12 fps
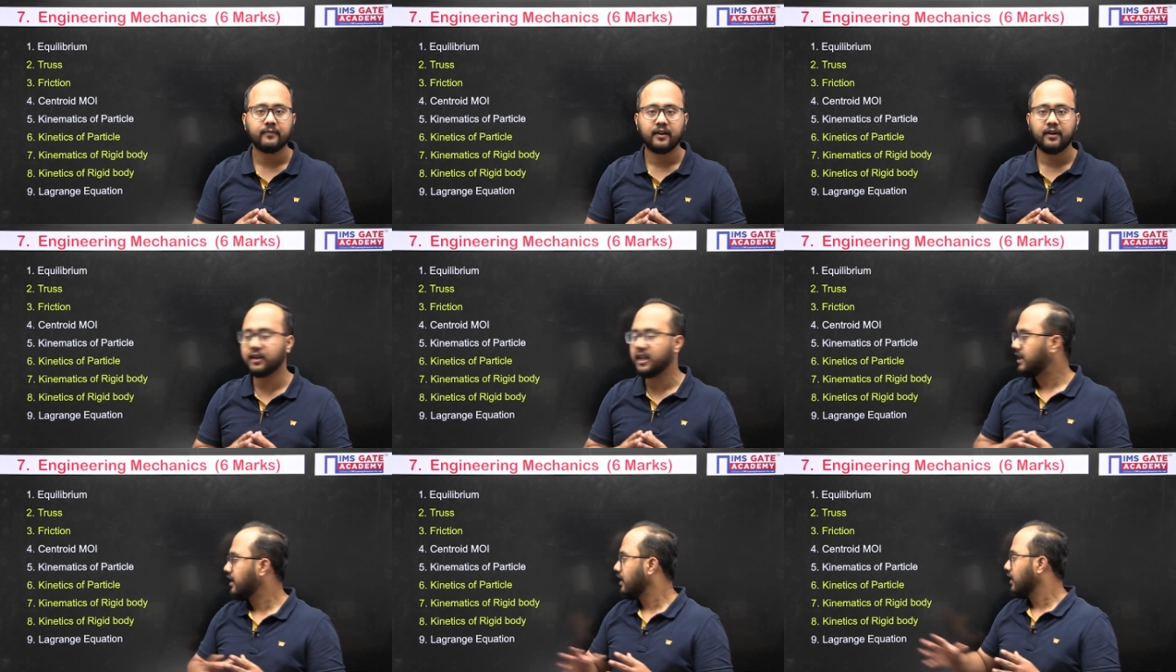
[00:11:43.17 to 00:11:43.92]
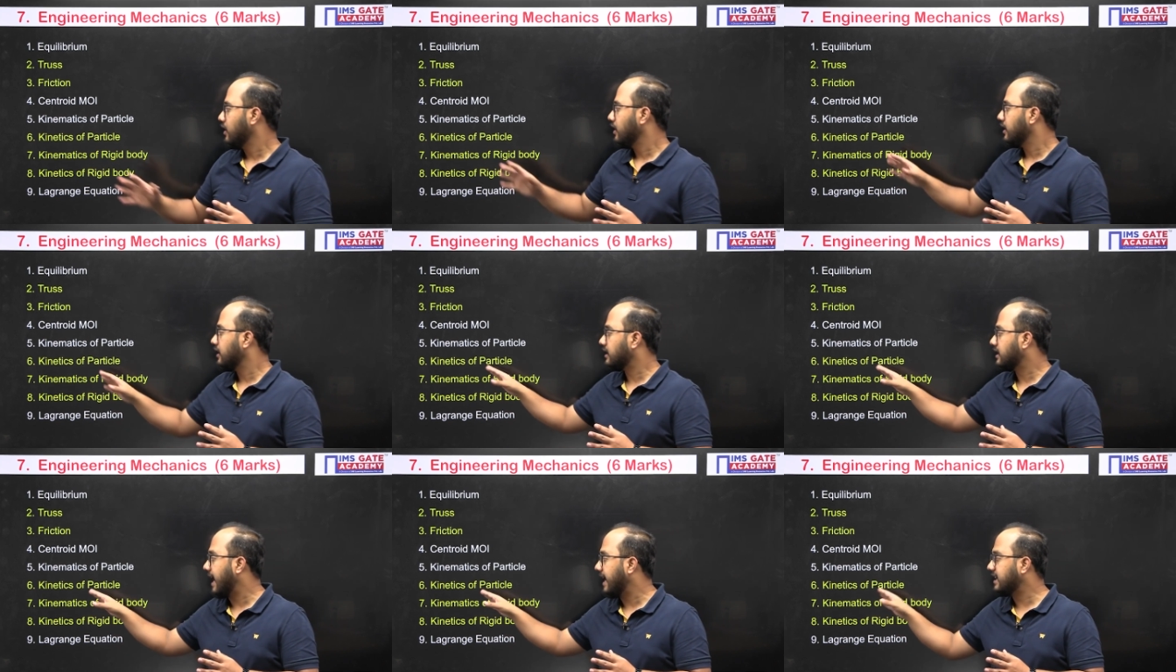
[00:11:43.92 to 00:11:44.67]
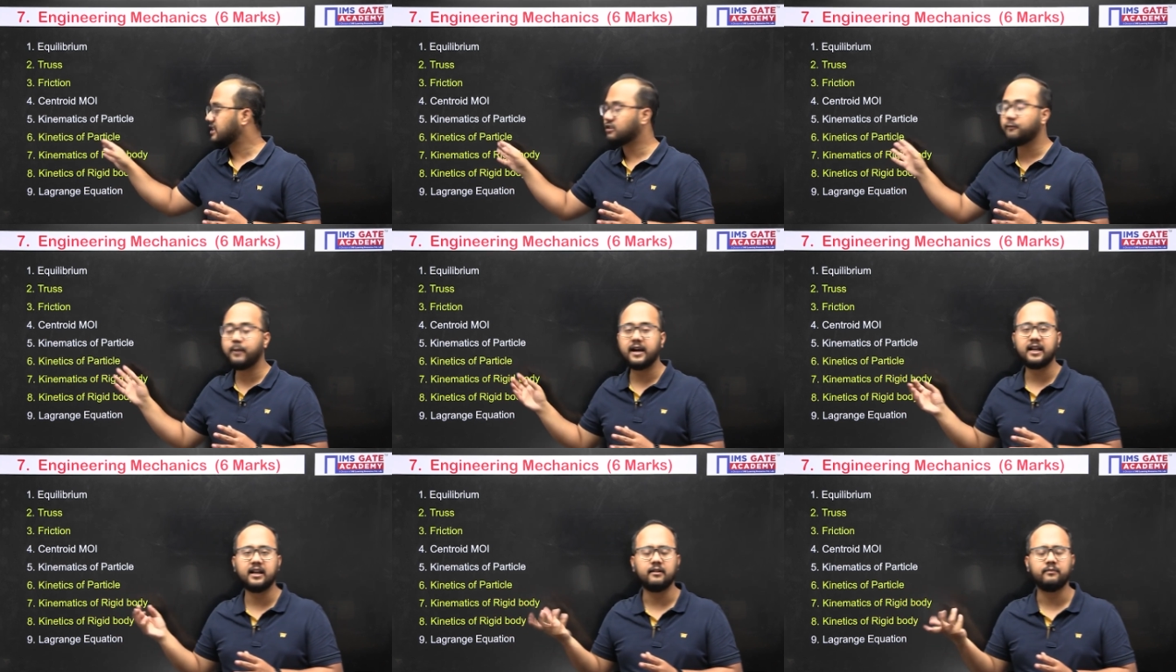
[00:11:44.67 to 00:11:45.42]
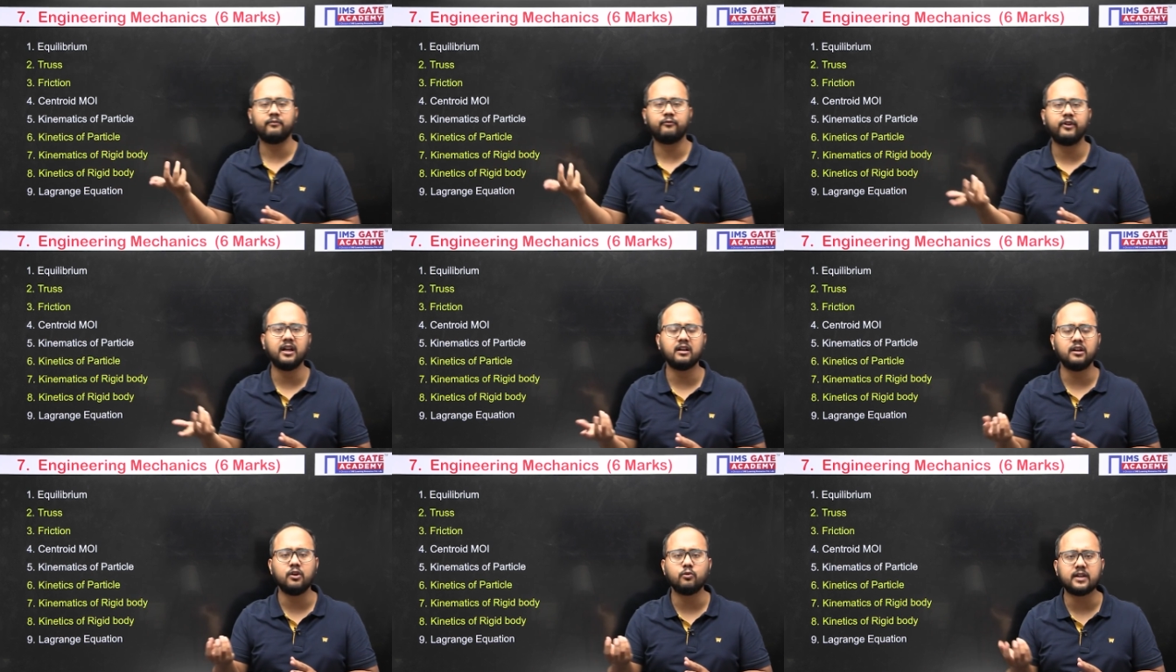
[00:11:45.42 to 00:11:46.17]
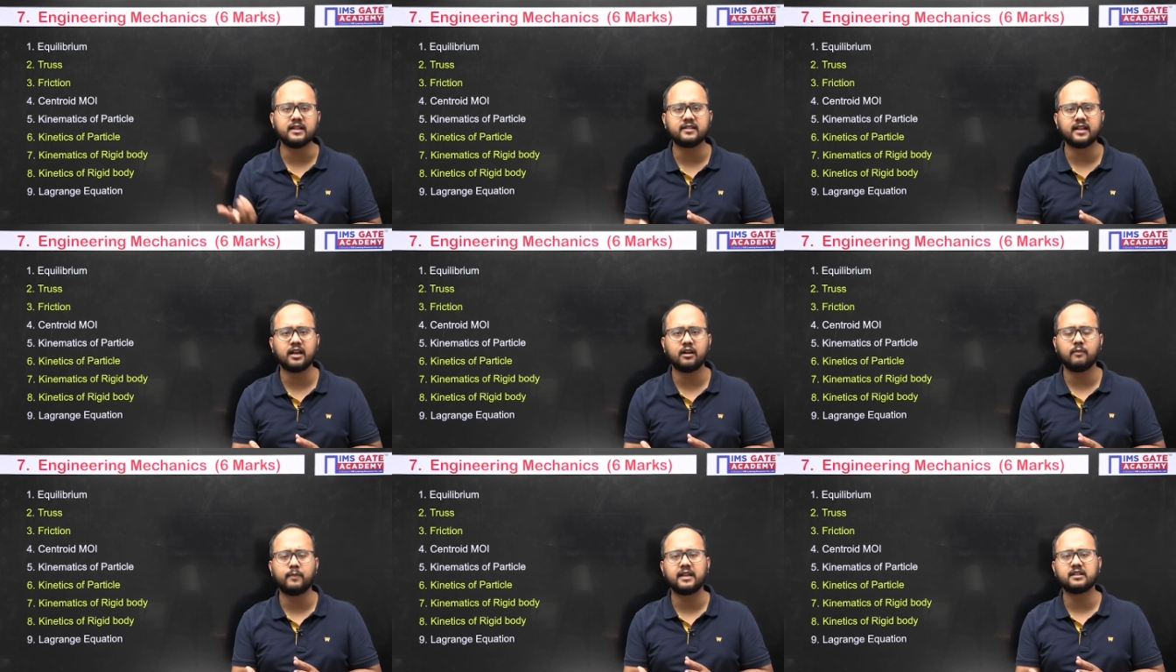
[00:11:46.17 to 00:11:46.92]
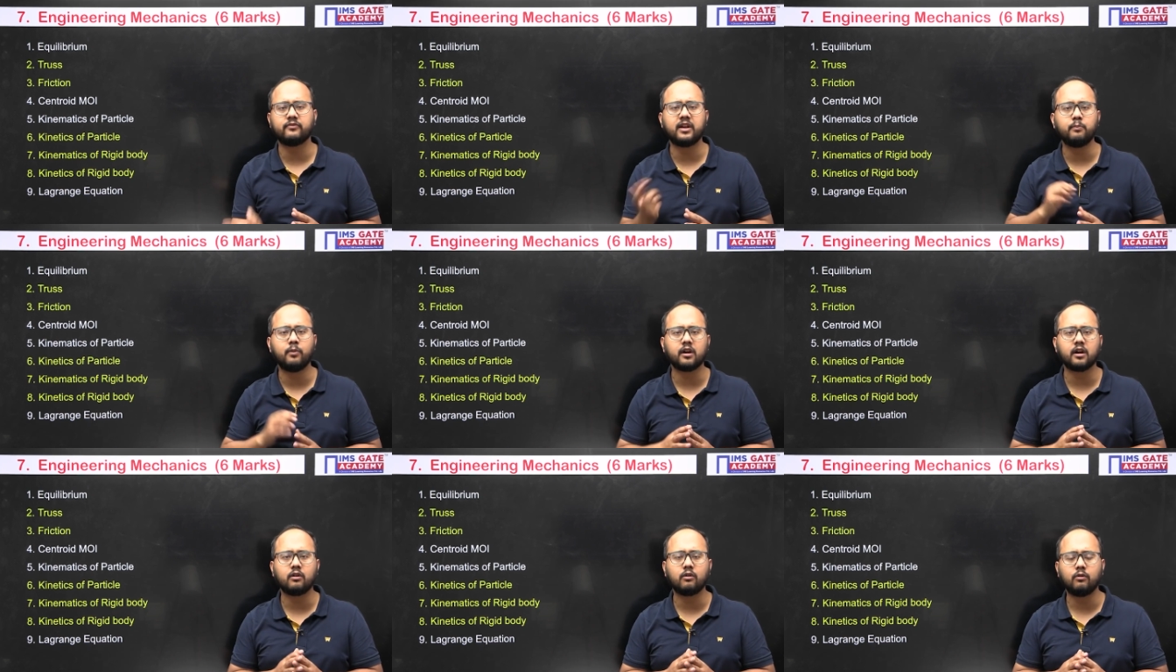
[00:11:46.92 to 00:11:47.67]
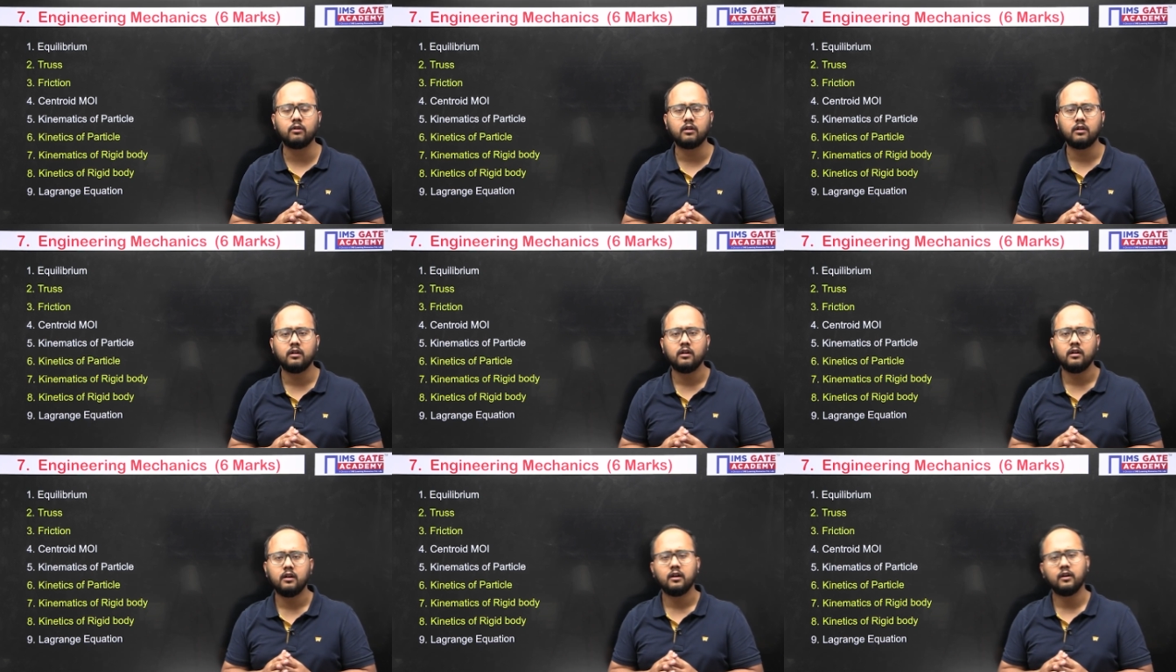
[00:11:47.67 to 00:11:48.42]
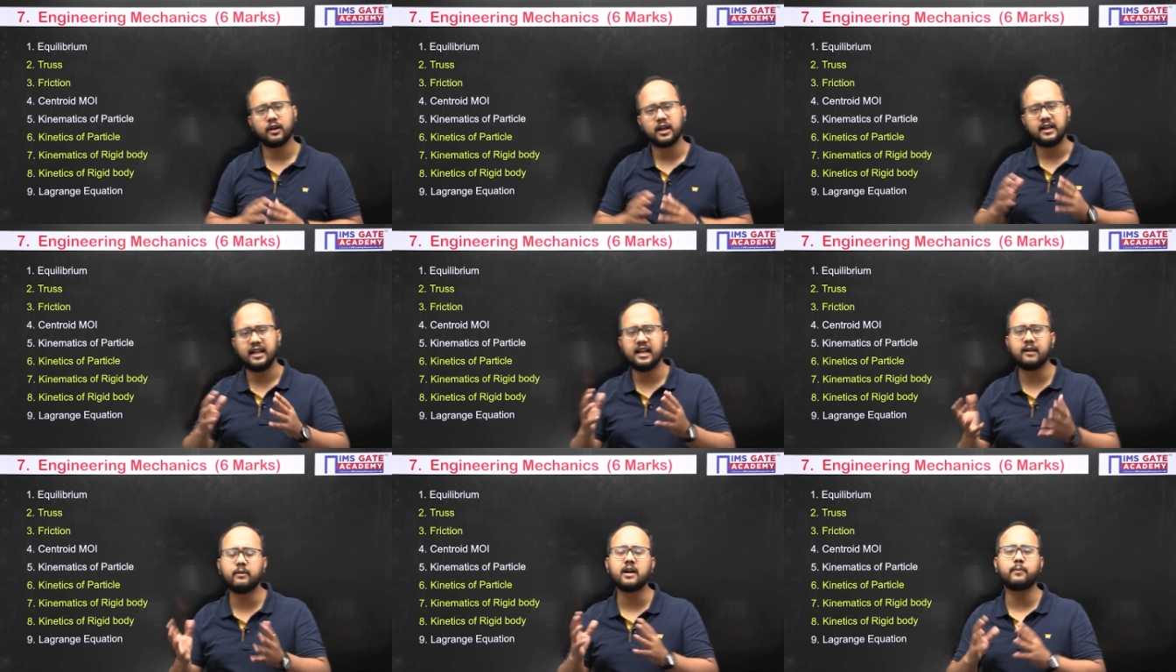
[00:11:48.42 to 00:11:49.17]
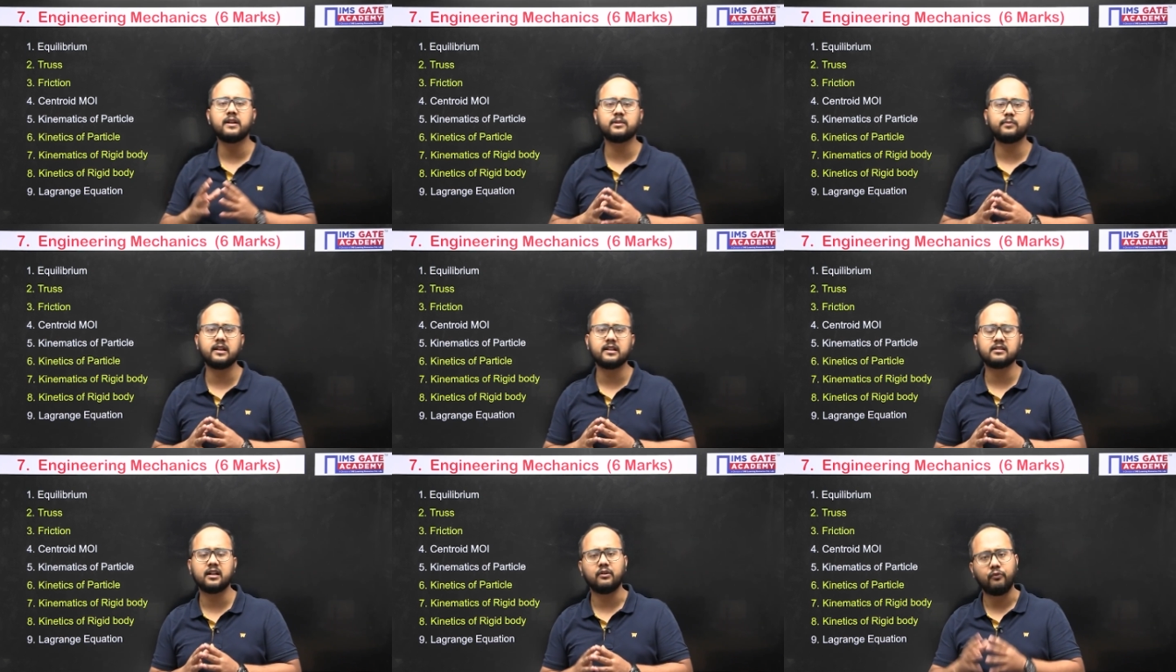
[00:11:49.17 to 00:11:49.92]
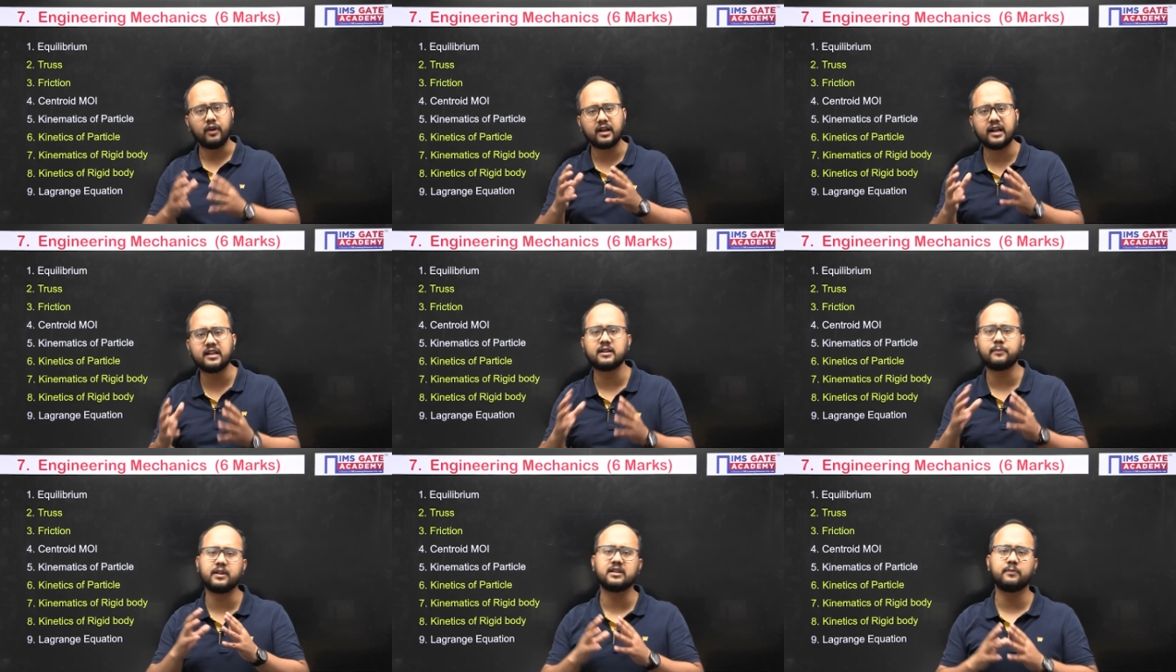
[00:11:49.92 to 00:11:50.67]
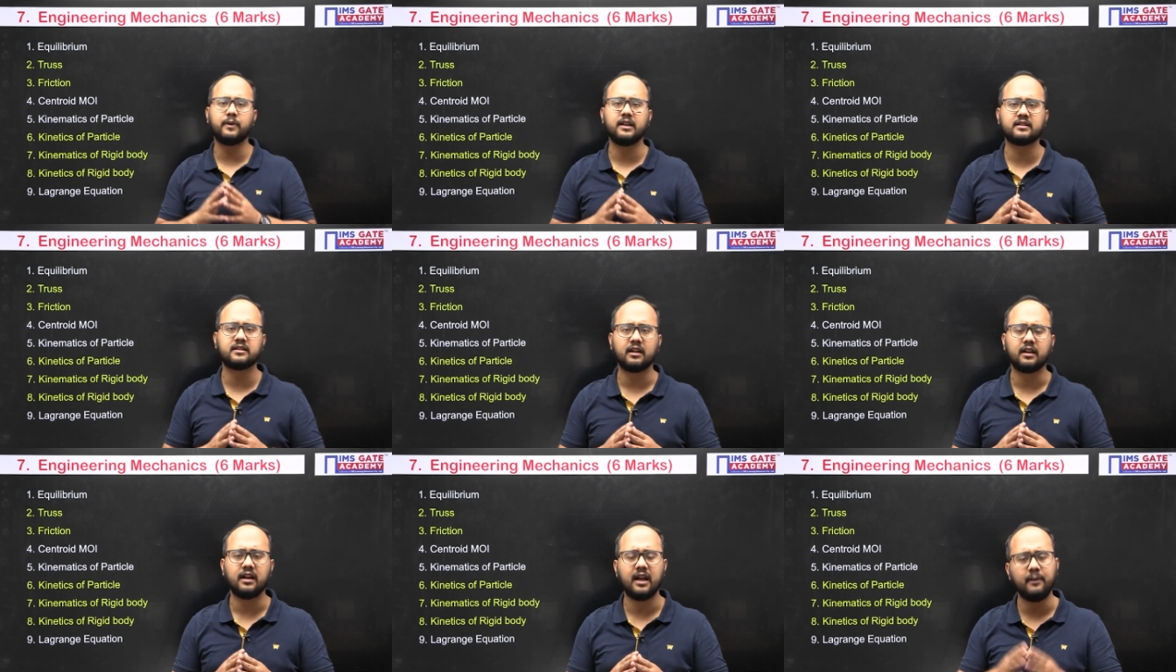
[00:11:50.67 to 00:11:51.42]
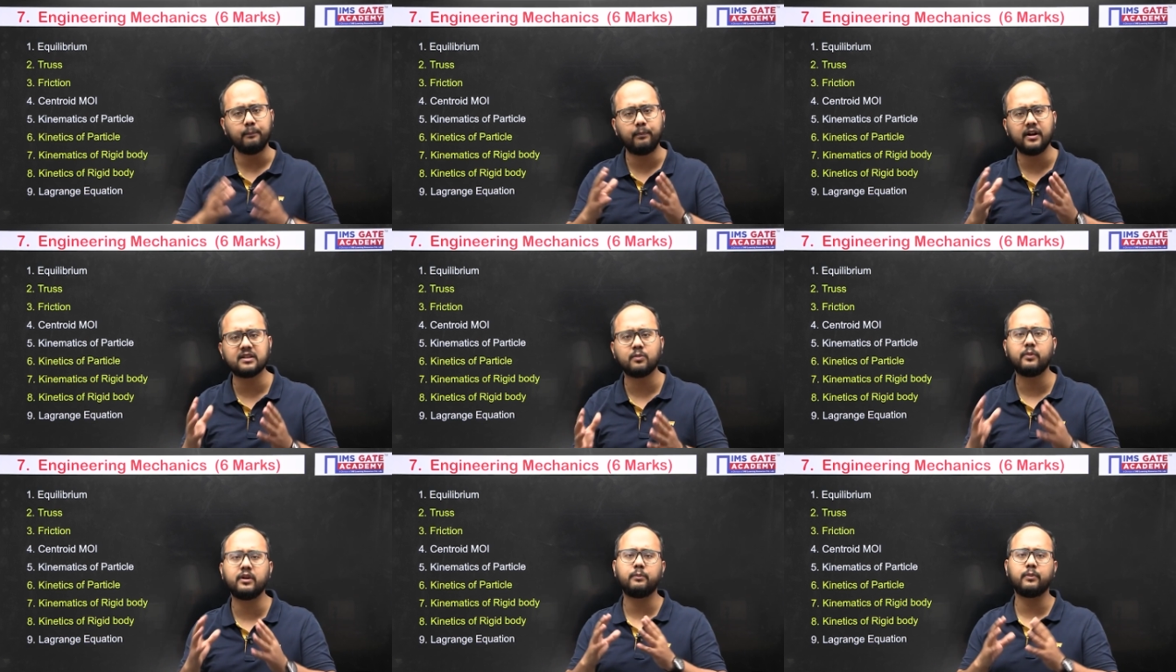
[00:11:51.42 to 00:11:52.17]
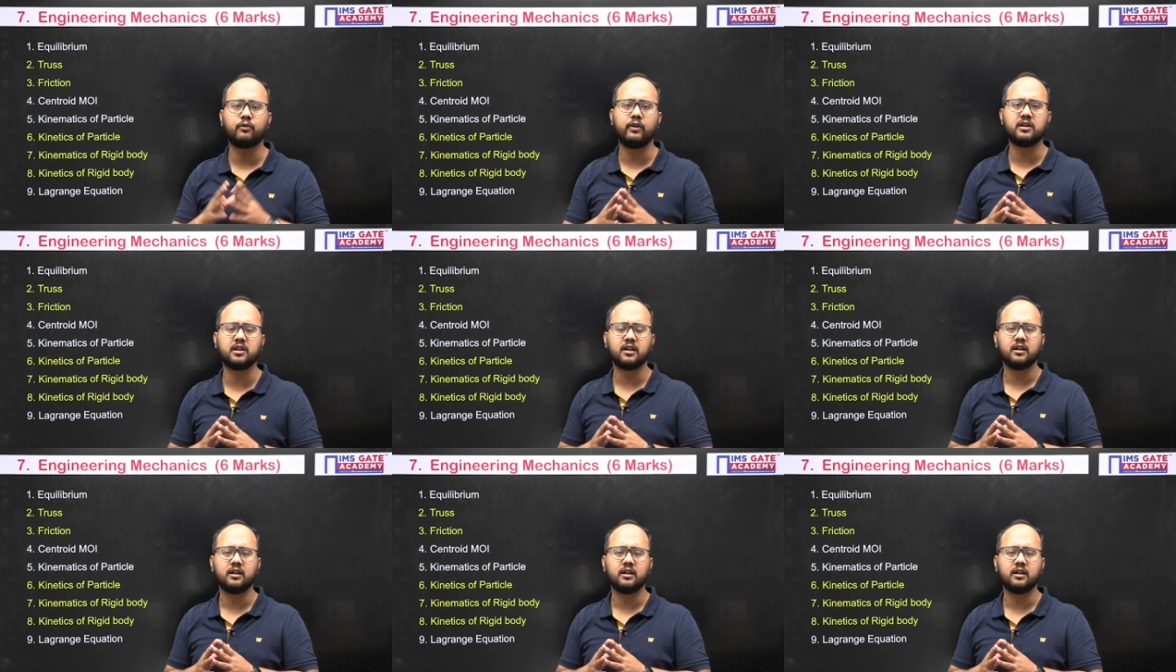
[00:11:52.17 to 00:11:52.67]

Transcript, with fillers: Okay, kinetics of particle, where Newton's second law plays a very important role. Okay, D Lamart principle is there, work energy principle is there, impulse momentum equation.